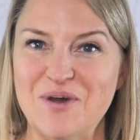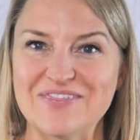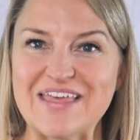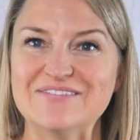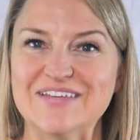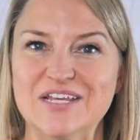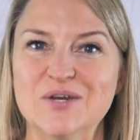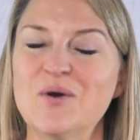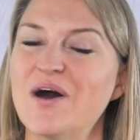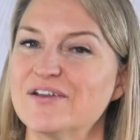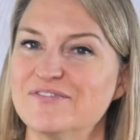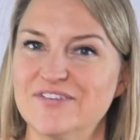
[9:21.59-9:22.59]
want that
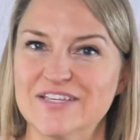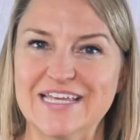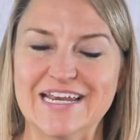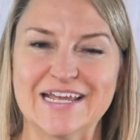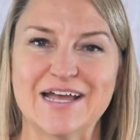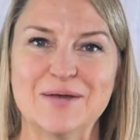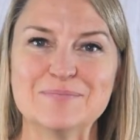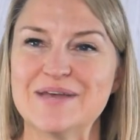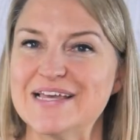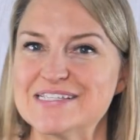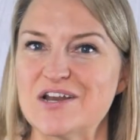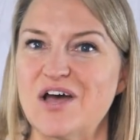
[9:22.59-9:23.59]
video on affiliate income
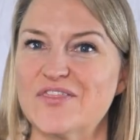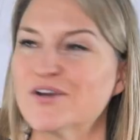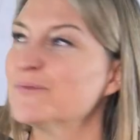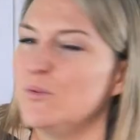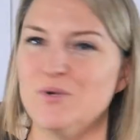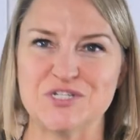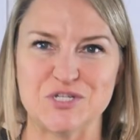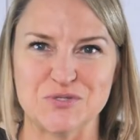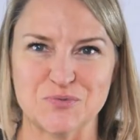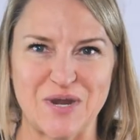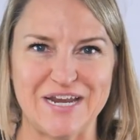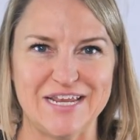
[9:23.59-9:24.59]
as an author, which
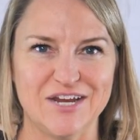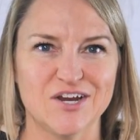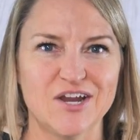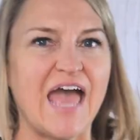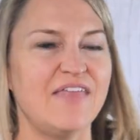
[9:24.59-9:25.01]
is right here.